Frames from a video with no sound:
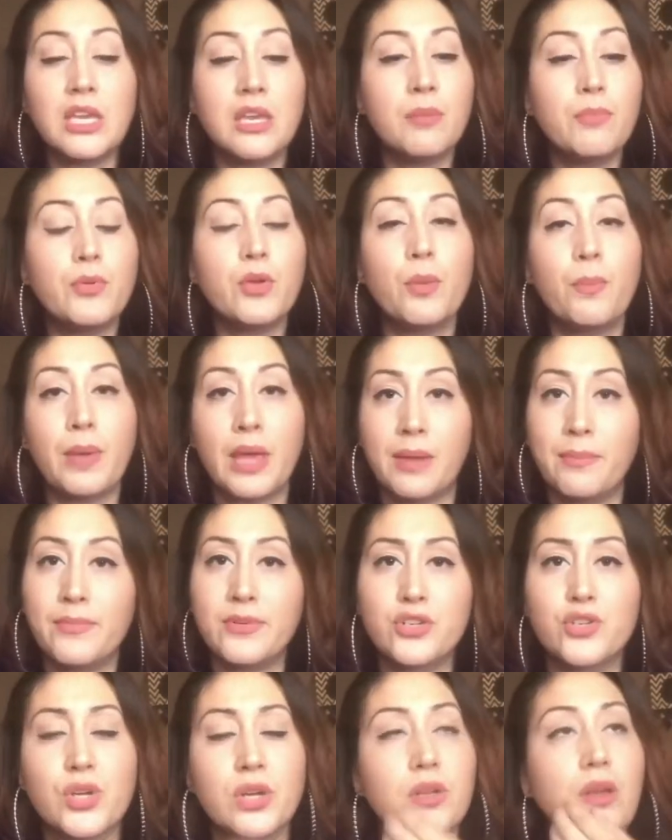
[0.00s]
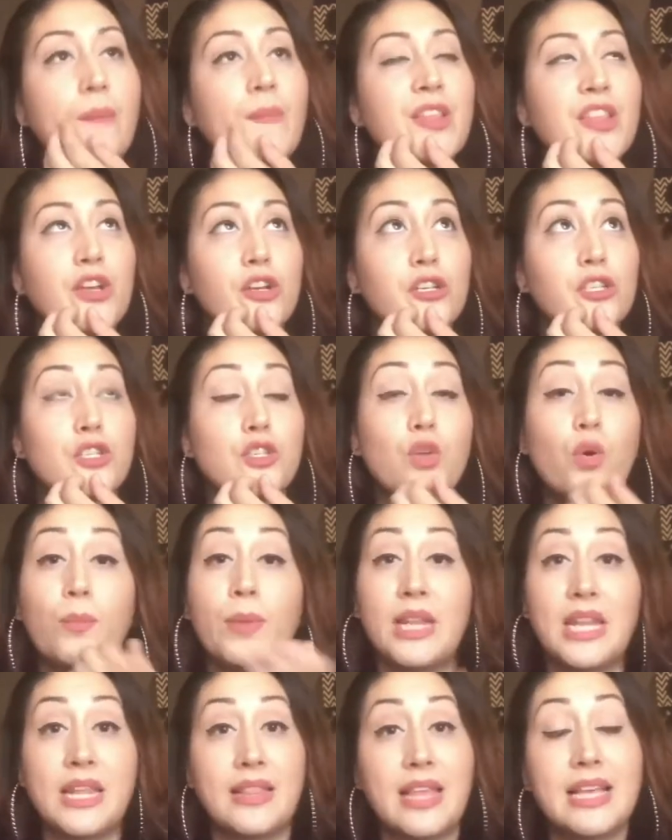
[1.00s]
Keep your paper trail. I mean, there's so
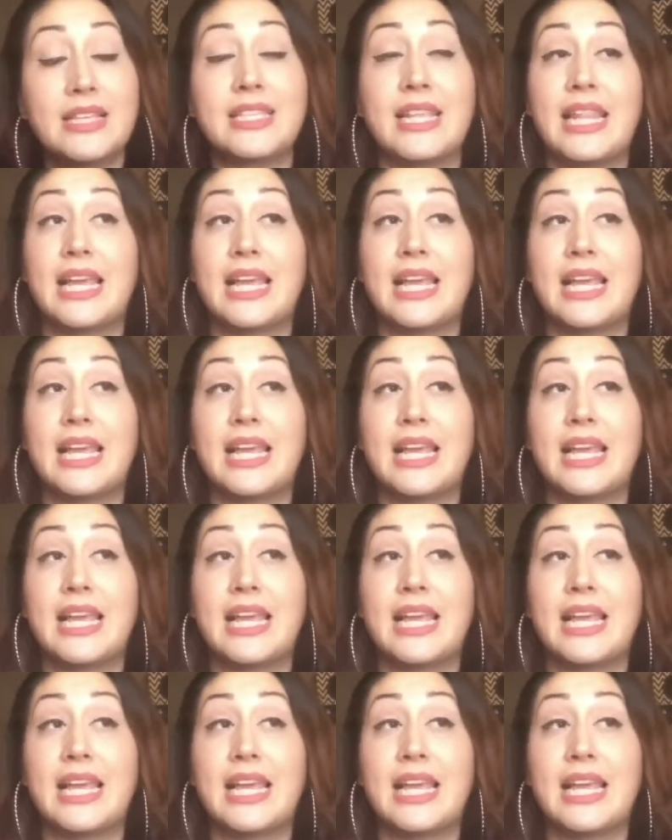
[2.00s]
many things.